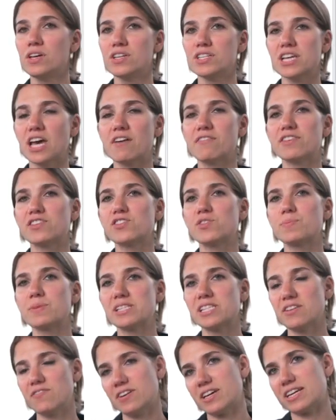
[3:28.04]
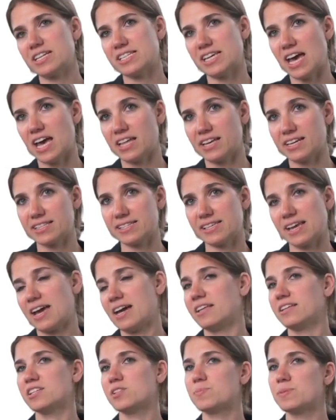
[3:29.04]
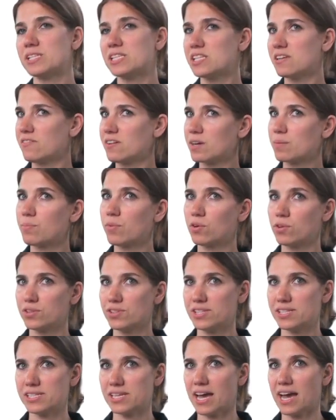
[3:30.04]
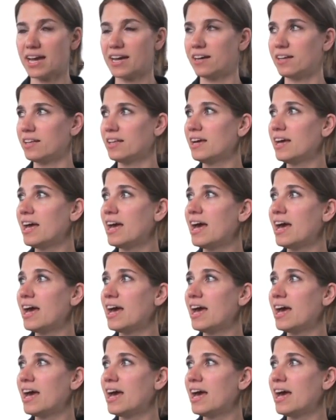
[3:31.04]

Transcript: to have a specific italic style, a specific bold style.